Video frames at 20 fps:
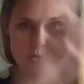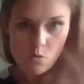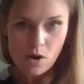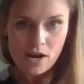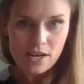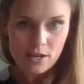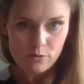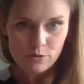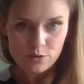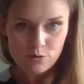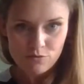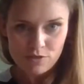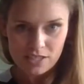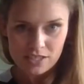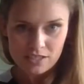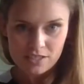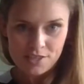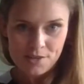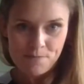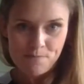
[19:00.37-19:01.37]
when it was
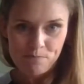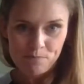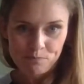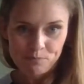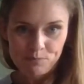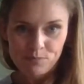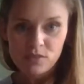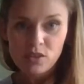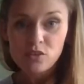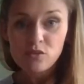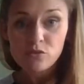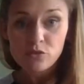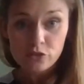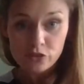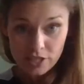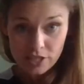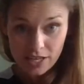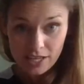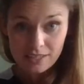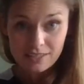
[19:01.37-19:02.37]
written for
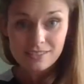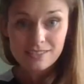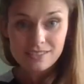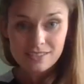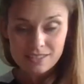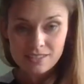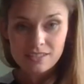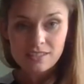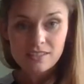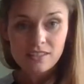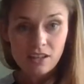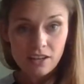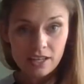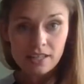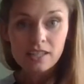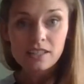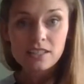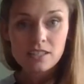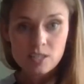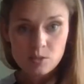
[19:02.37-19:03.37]
texts
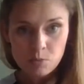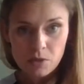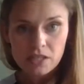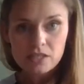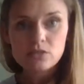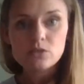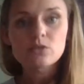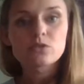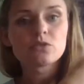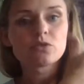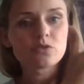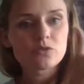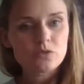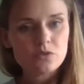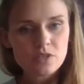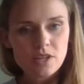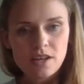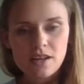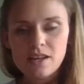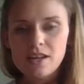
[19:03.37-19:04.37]
like An Inspector
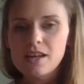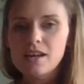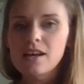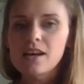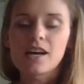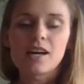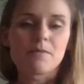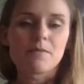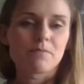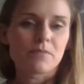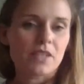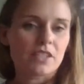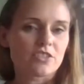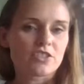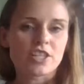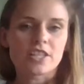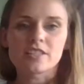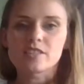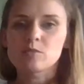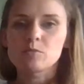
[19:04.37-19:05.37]
Calls,
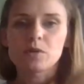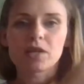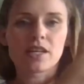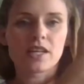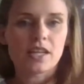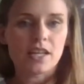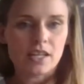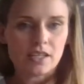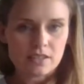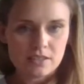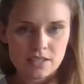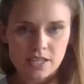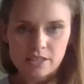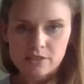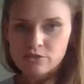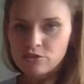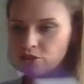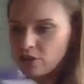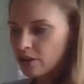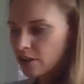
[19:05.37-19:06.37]
Shakespeare,
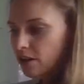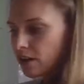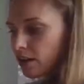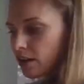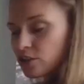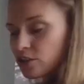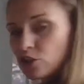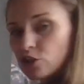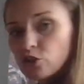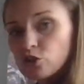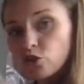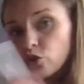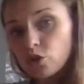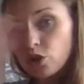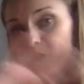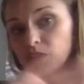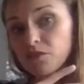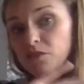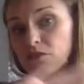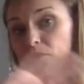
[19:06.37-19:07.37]
etc. So you
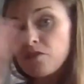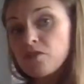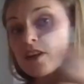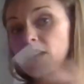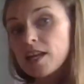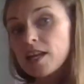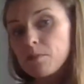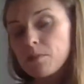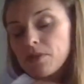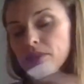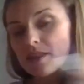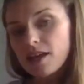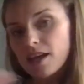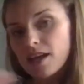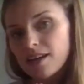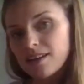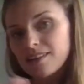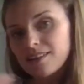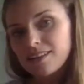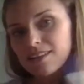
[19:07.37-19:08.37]
can flip
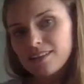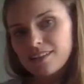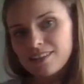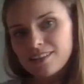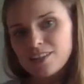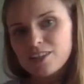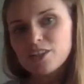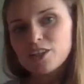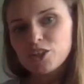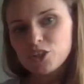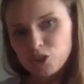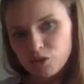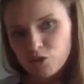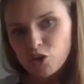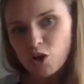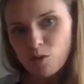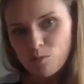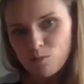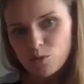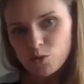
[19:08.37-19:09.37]
that if you've
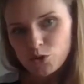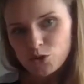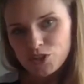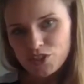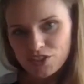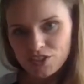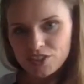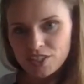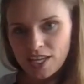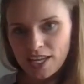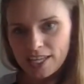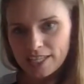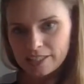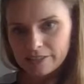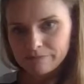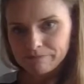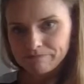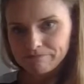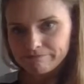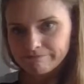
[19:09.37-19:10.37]
got more to say.